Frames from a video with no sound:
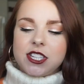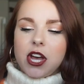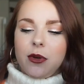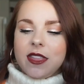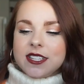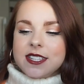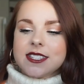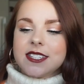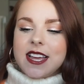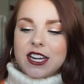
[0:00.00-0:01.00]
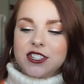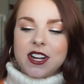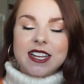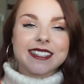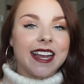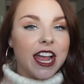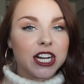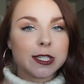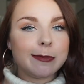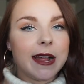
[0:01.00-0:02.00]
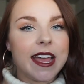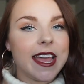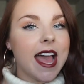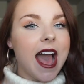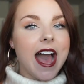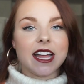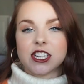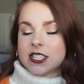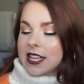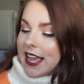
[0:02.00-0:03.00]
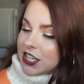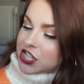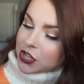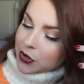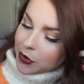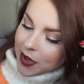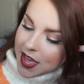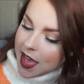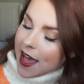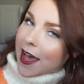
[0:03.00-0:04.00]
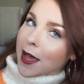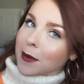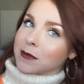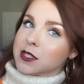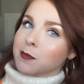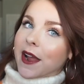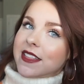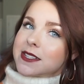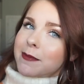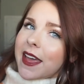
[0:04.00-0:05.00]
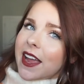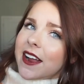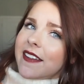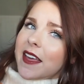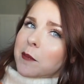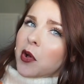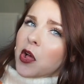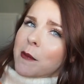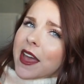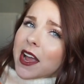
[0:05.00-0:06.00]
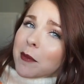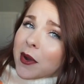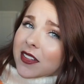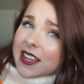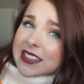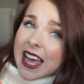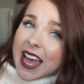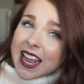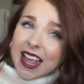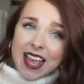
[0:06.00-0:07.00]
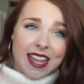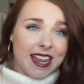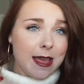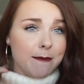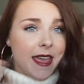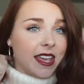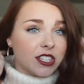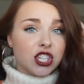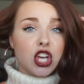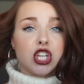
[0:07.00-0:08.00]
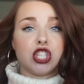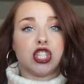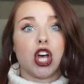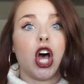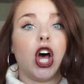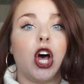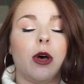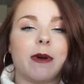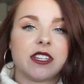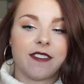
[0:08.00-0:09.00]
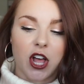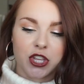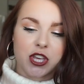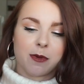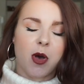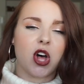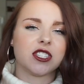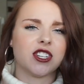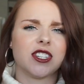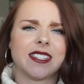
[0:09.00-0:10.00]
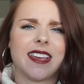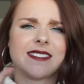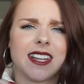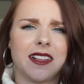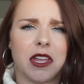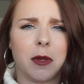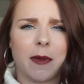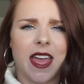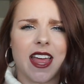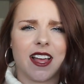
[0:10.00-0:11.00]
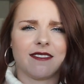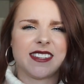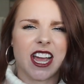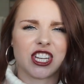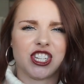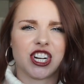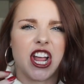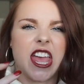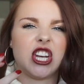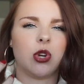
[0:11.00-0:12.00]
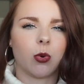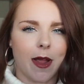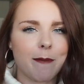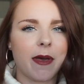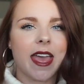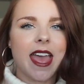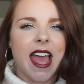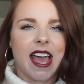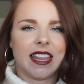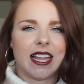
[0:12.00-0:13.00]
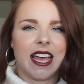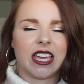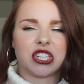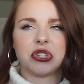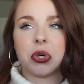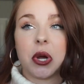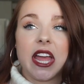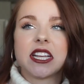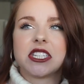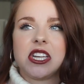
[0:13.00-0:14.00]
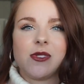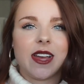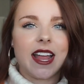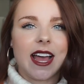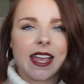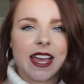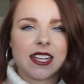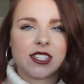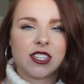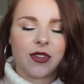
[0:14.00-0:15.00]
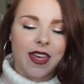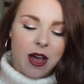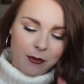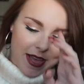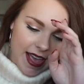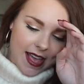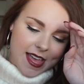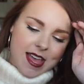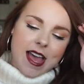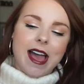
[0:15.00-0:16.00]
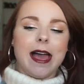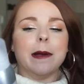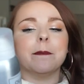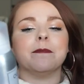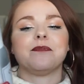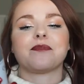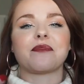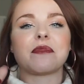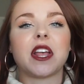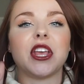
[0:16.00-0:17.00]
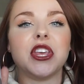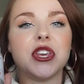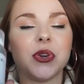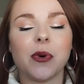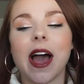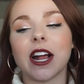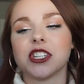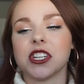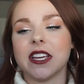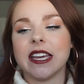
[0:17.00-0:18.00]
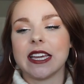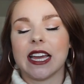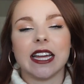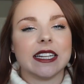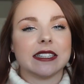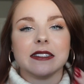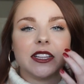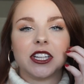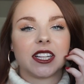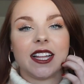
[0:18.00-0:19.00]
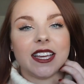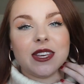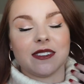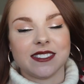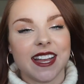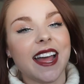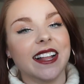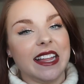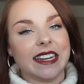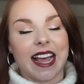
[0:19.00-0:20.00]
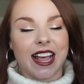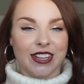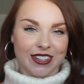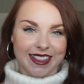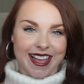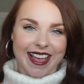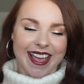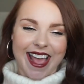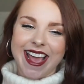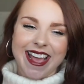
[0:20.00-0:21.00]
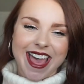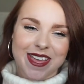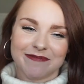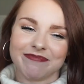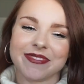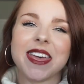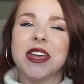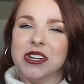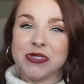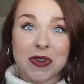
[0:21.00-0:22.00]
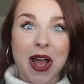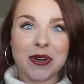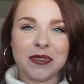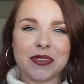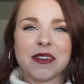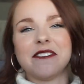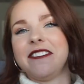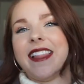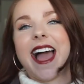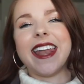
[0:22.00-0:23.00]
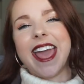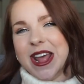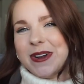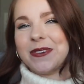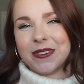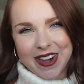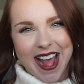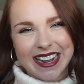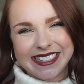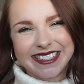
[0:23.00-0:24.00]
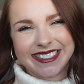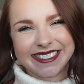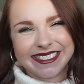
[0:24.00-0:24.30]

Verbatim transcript: So this is the texturizing hairspray. I just like to spray this in my hair. I like pull my hair apart like that, and it makes so much volume. Also just gives it a little bit of texture and grip and like grit to it, I guess, so that way you actually can look like you have style and not look like a drowned, flat-haired rat.